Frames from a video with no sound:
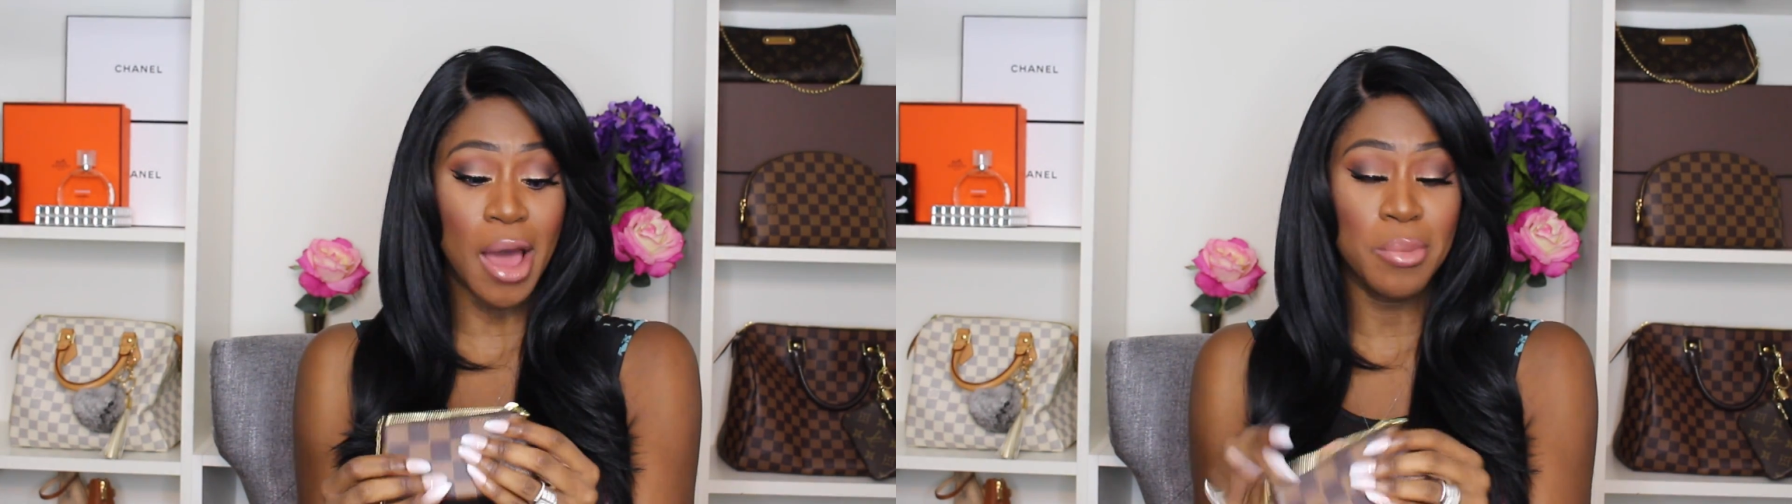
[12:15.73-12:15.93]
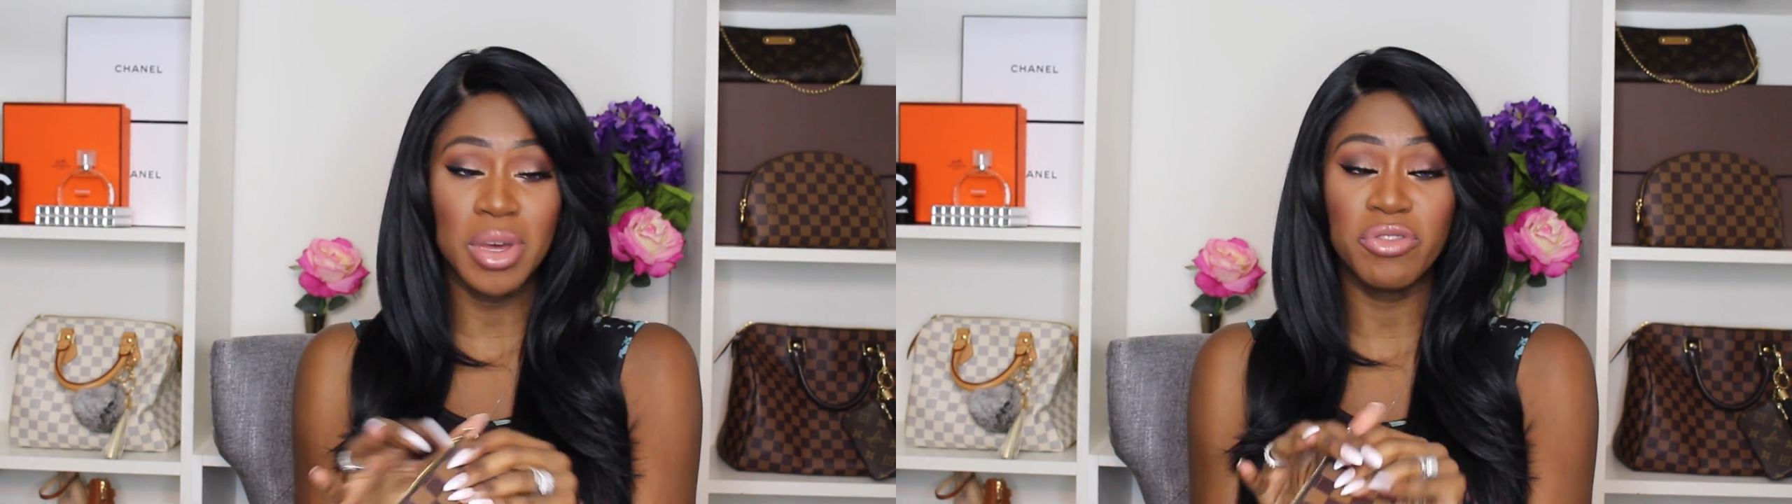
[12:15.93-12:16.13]

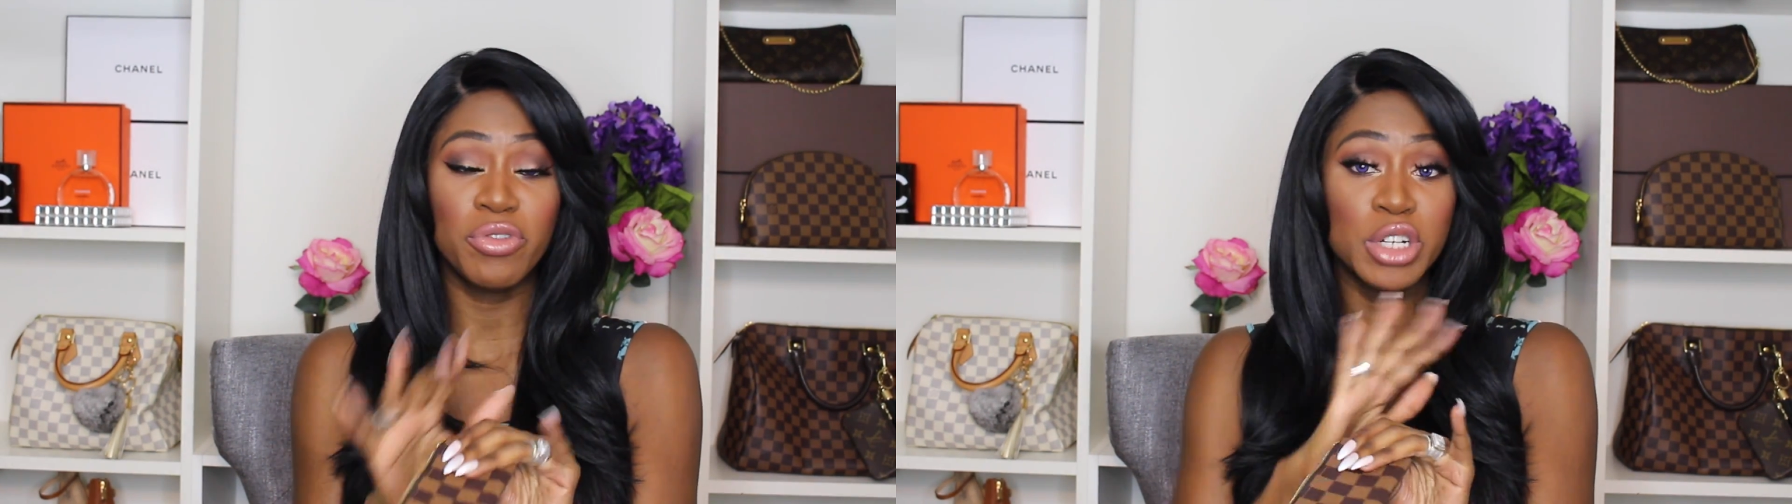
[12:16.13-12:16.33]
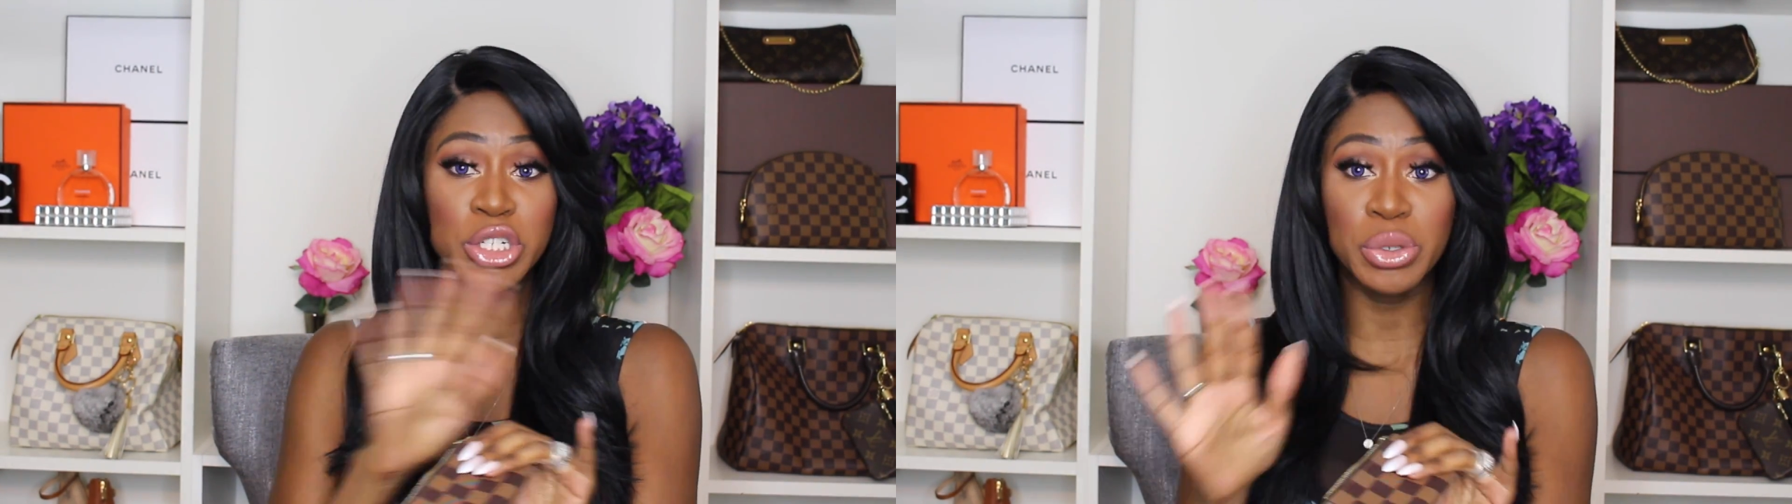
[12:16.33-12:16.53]
I'm
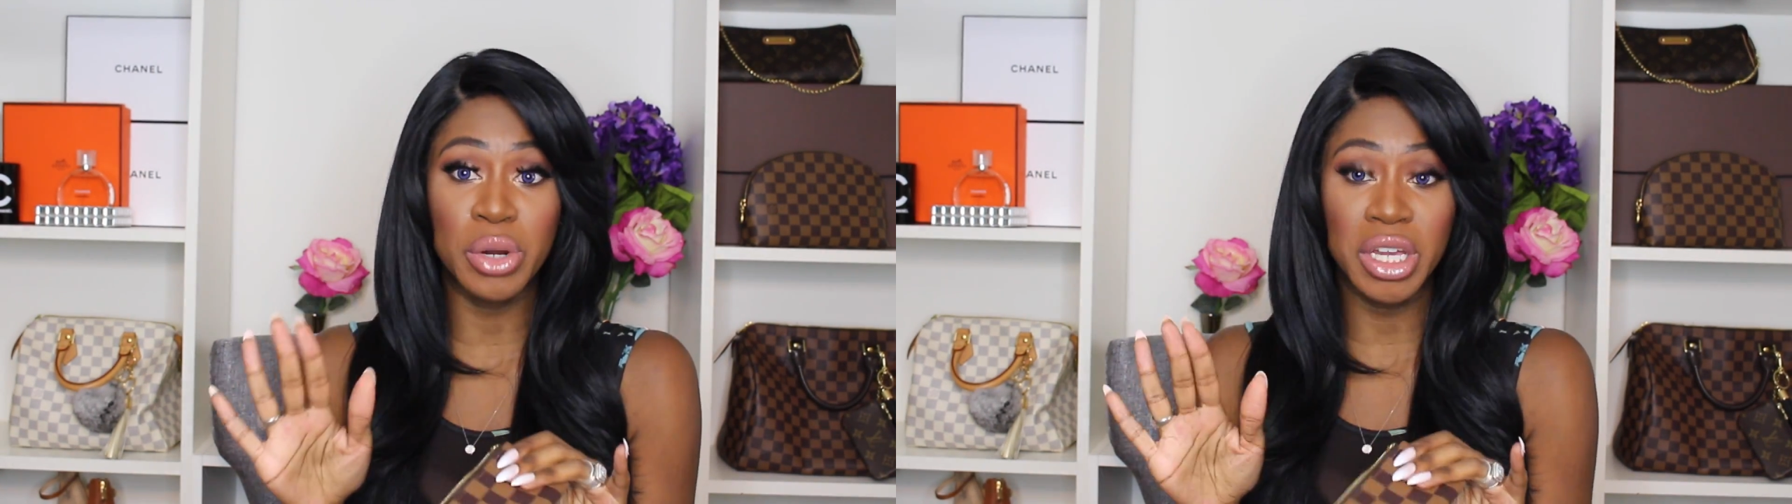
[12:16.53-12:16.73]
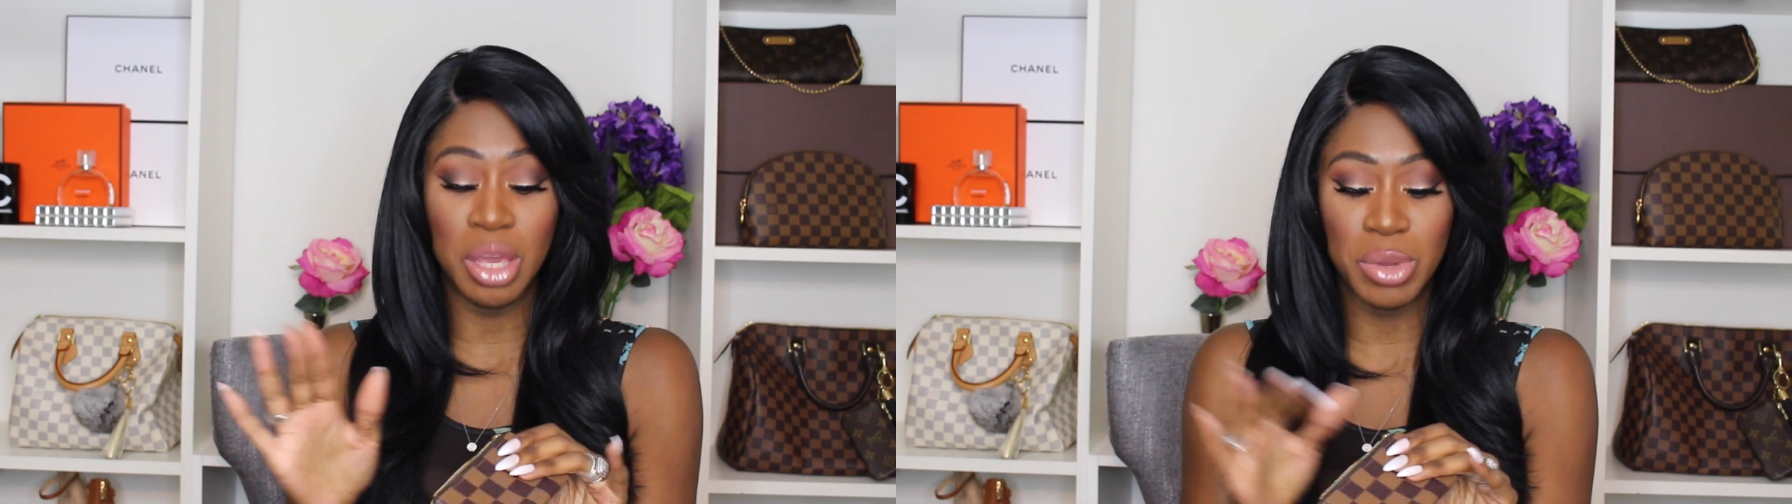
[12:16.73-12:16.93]
for
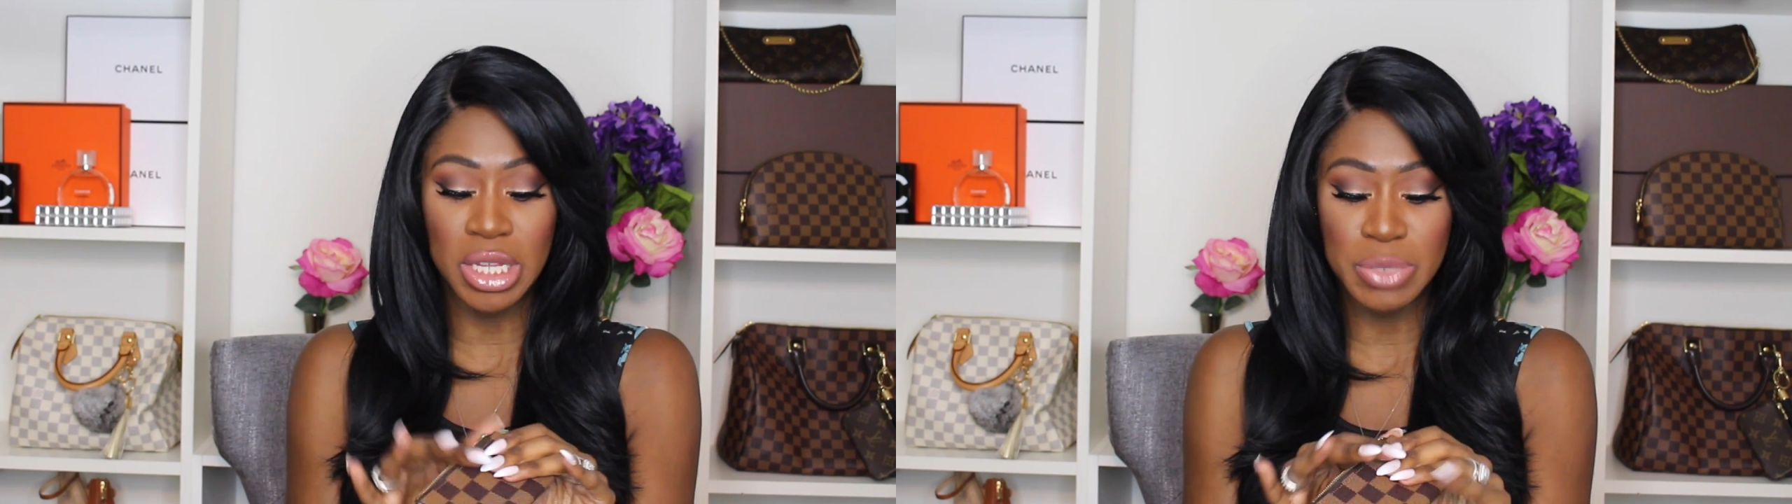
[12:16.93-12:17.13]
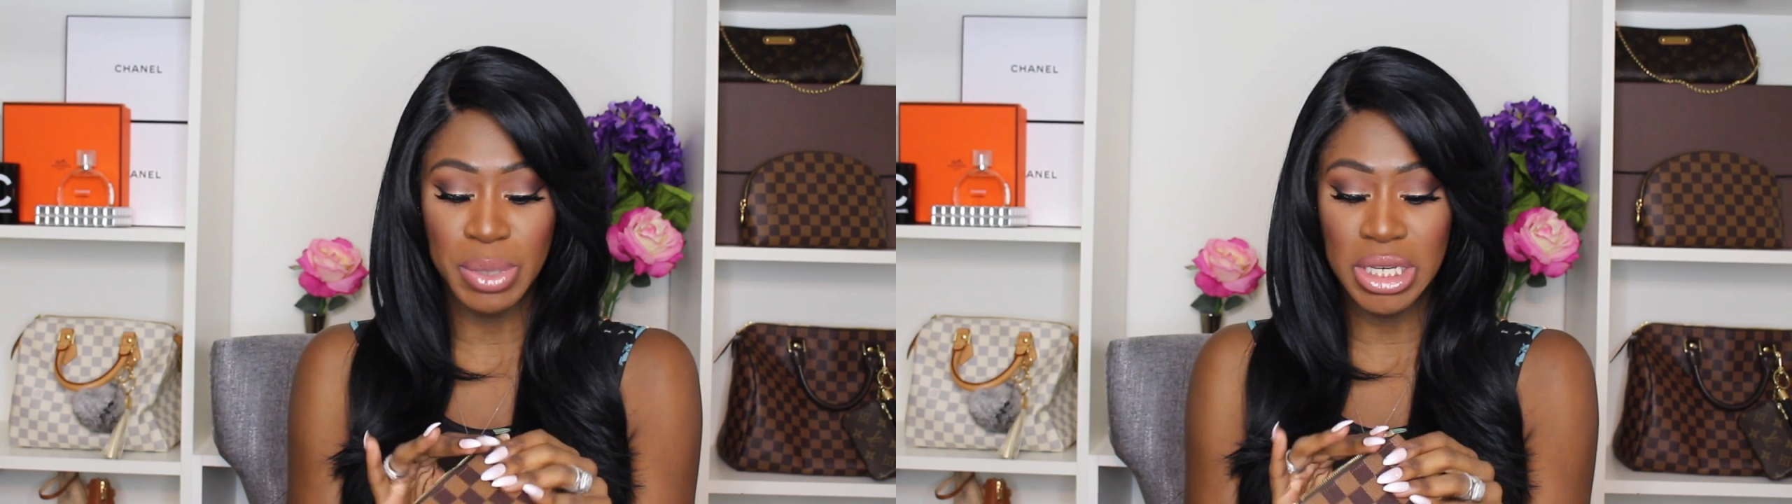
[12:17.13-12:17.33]
sure keeping
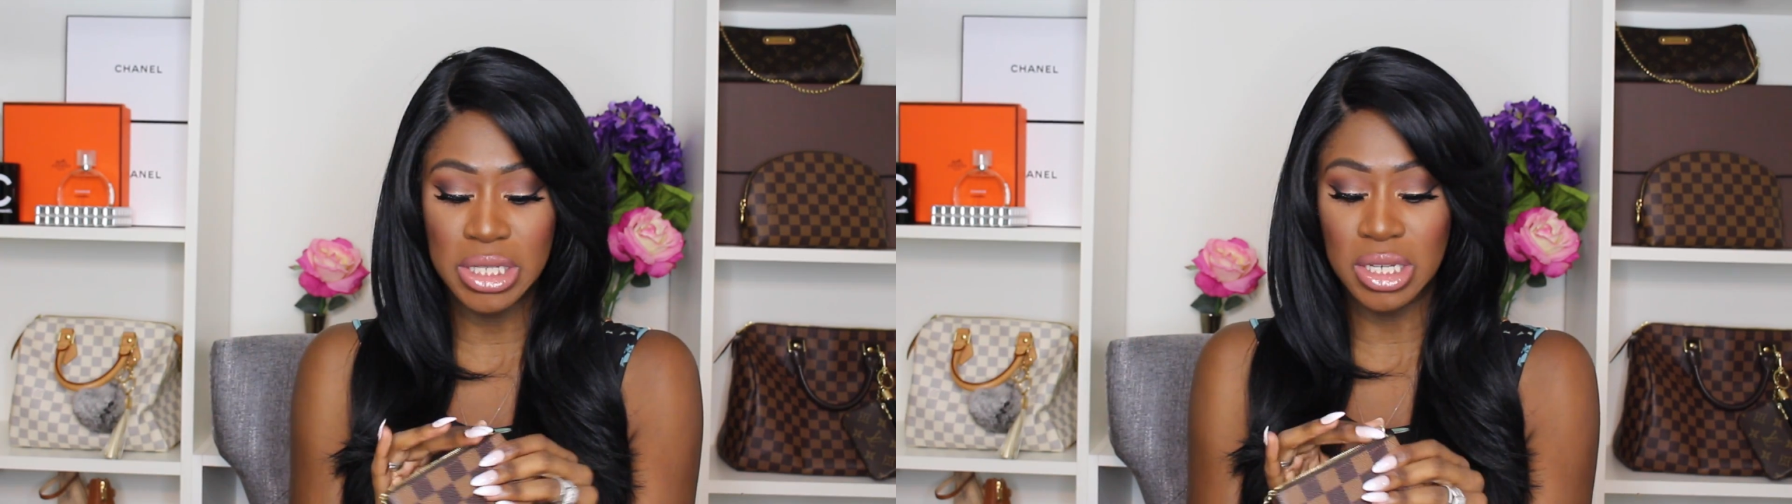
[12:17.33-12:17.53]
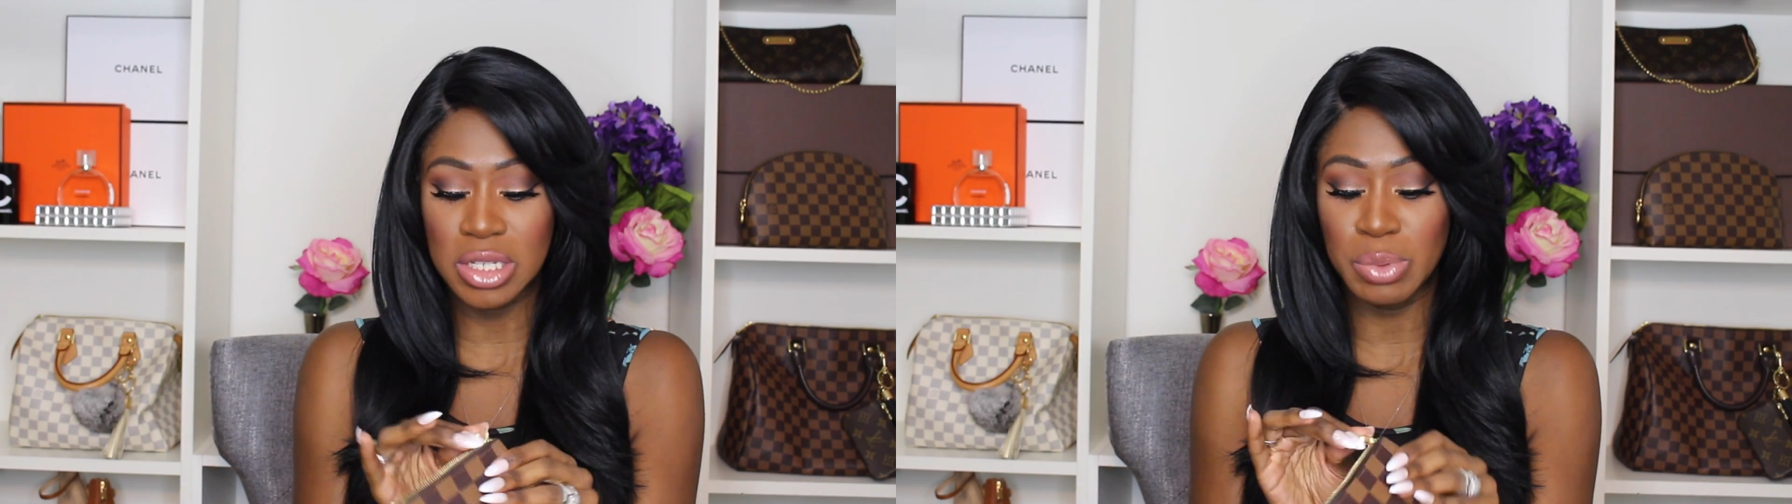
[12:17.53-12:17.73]
this piece is